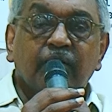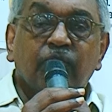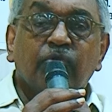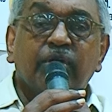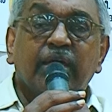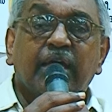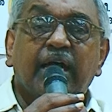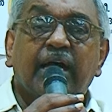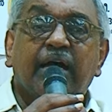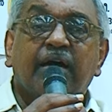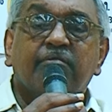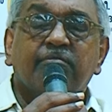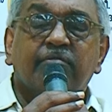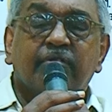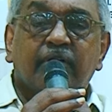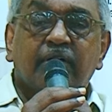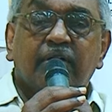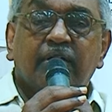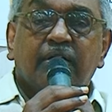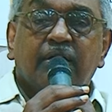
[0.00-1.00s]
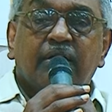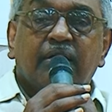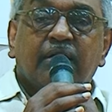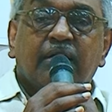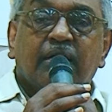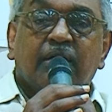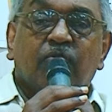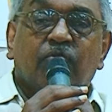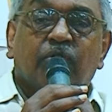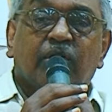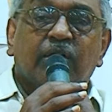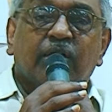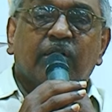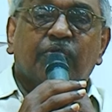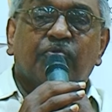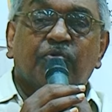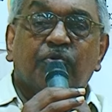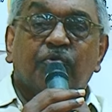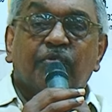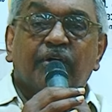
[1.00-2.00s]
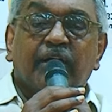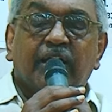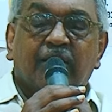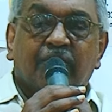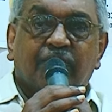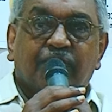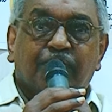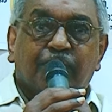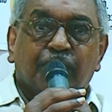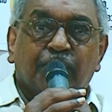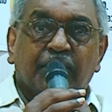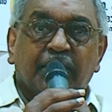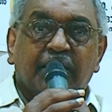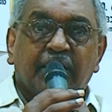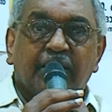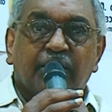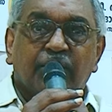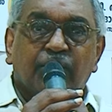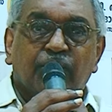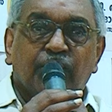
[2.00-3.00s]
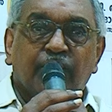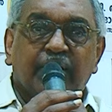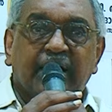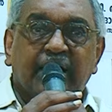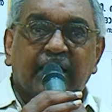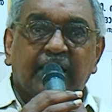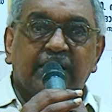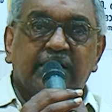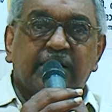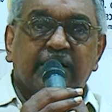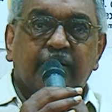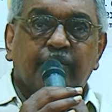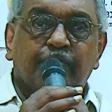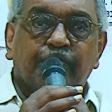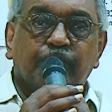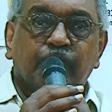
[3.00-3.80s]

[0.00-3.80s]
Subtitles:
we have a wonderful way of putting it into English.